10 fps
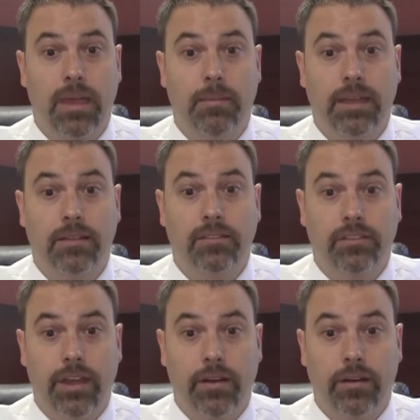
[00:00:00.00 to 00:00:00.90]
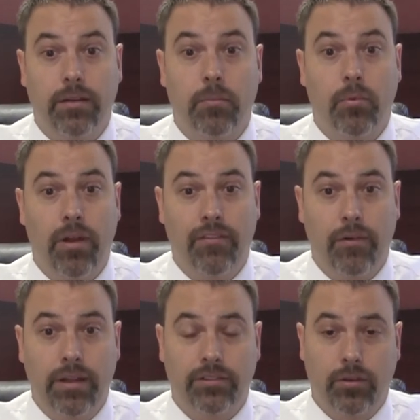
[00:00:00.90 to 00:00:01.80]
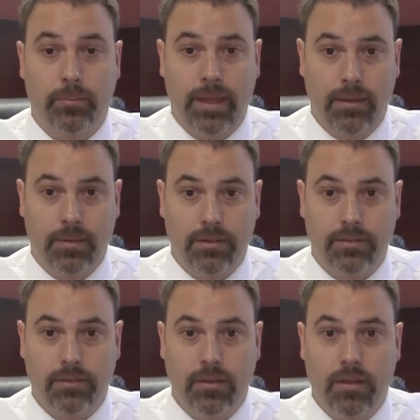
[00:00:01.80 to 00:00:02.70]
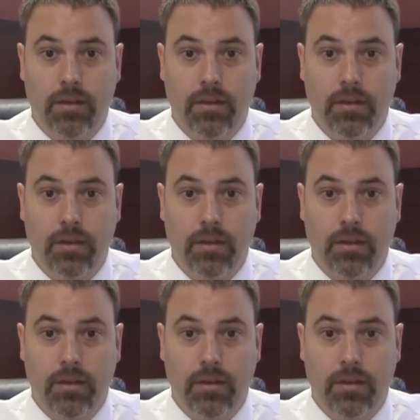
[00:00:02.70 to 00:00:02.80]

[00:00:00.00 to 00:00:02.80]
may be considered preferential payments.